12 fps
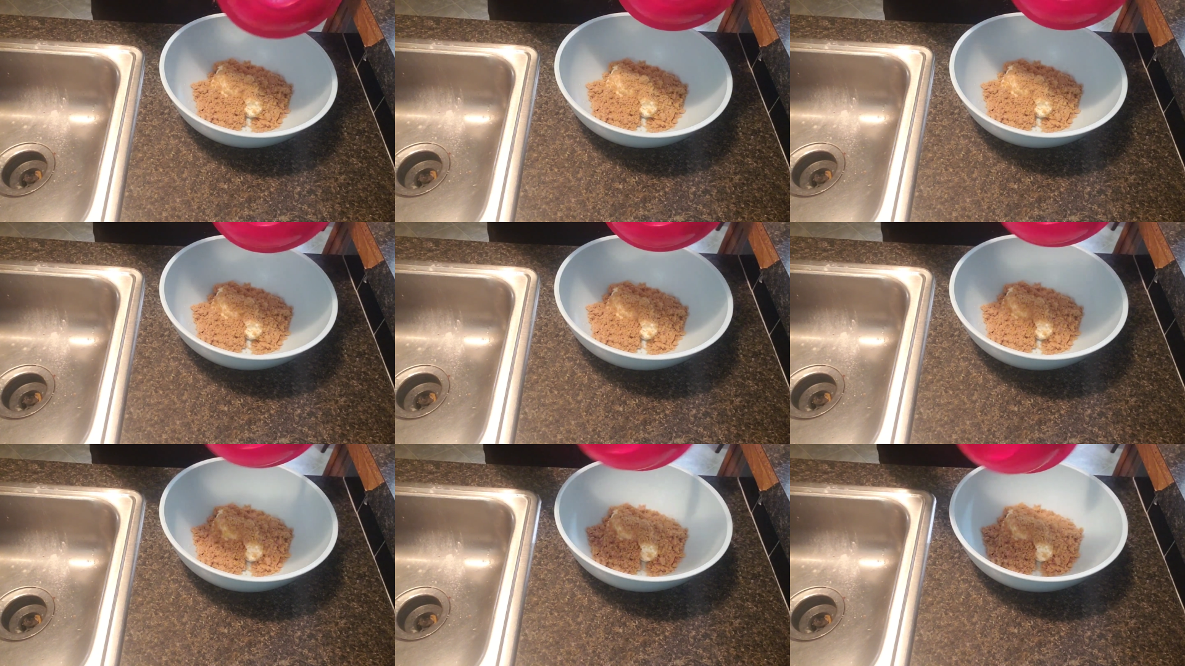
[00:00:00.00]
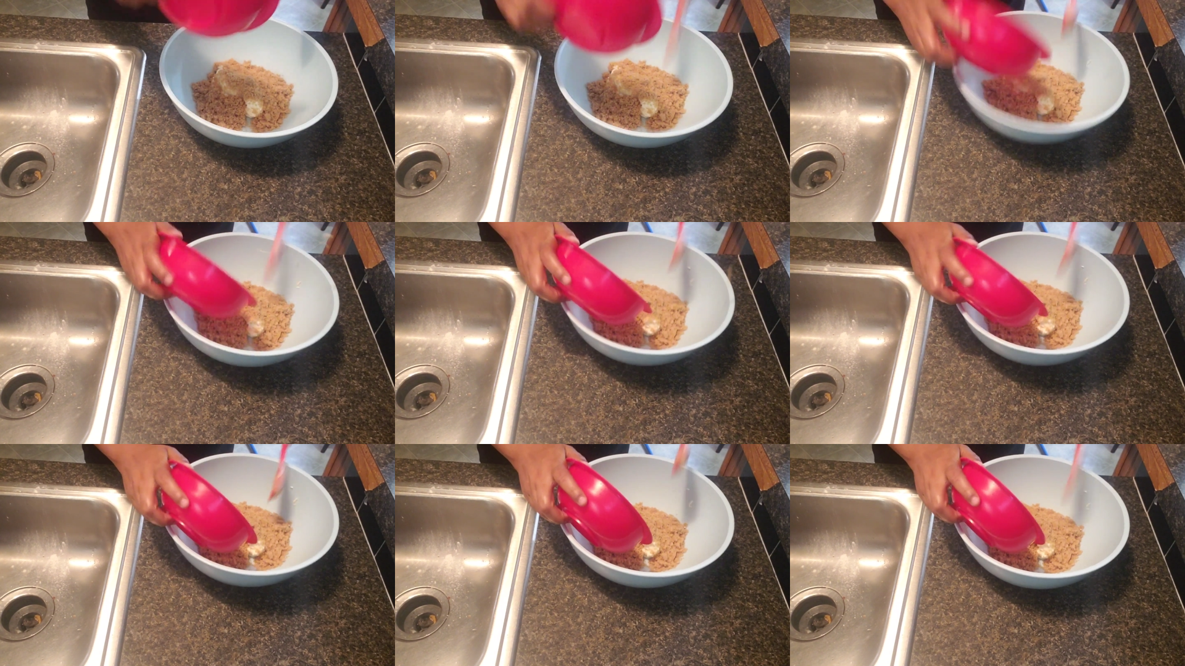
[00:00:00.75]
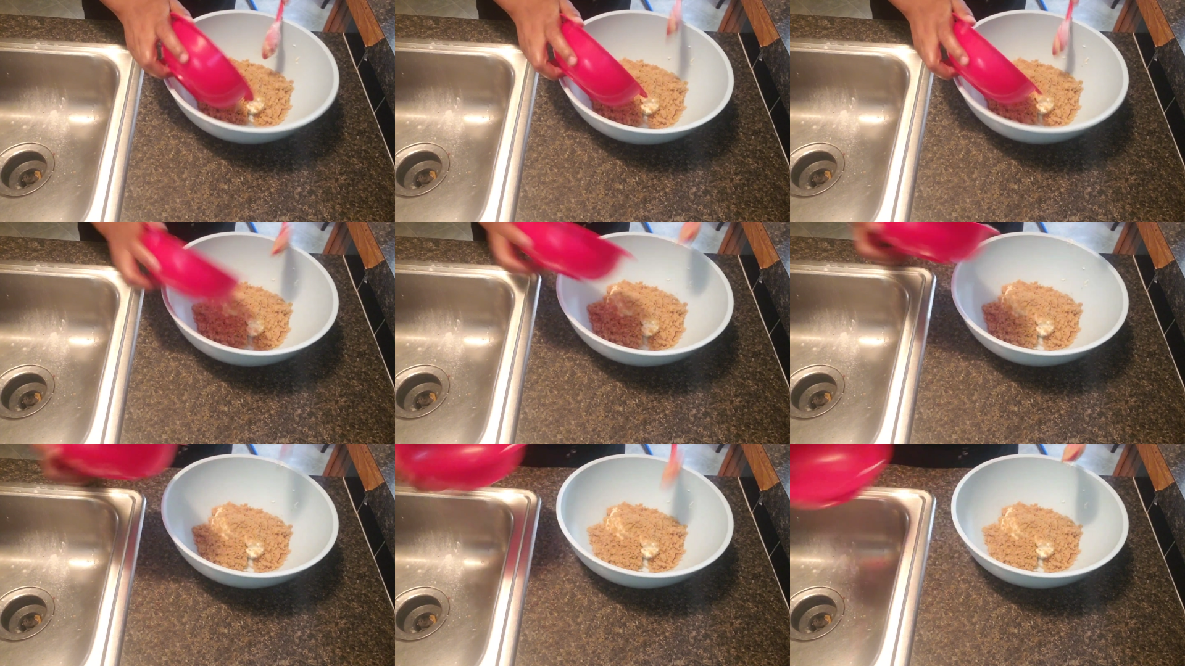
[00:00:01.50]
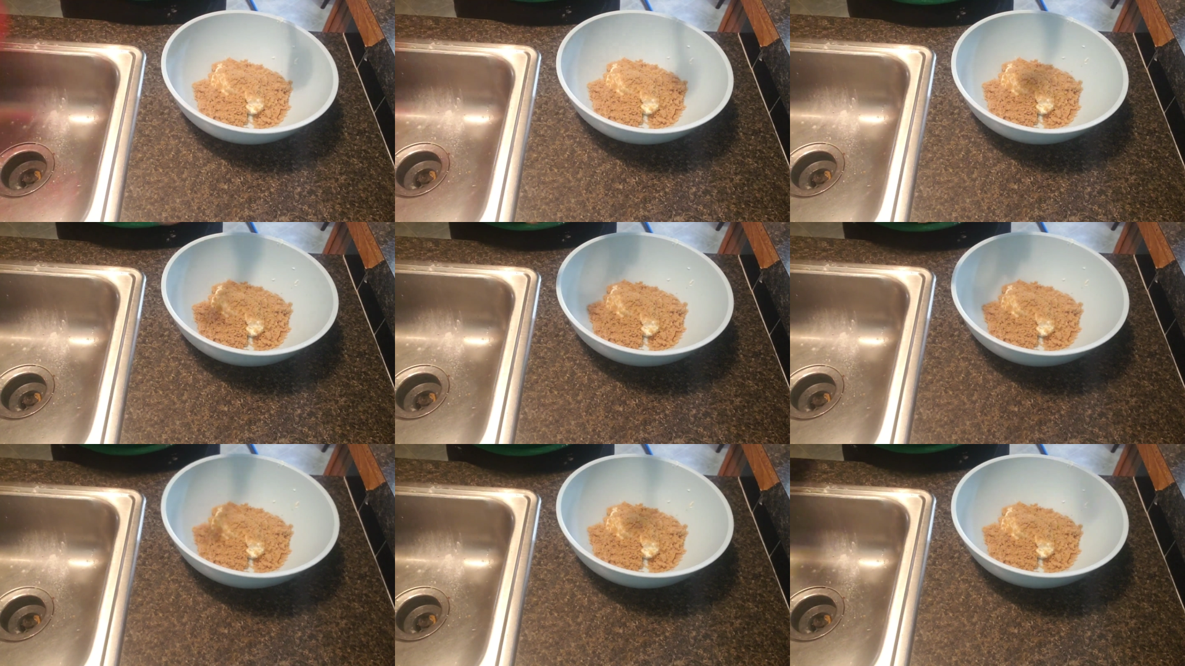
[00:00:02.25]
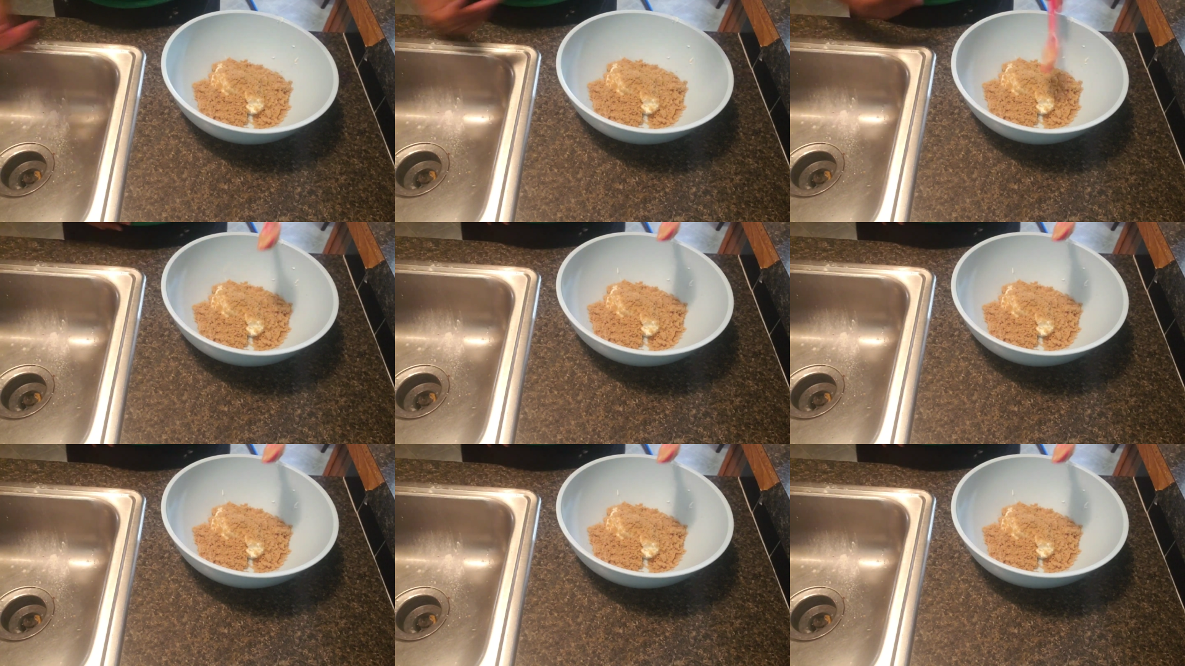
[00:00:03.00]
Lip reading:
[unreadable: no face in view]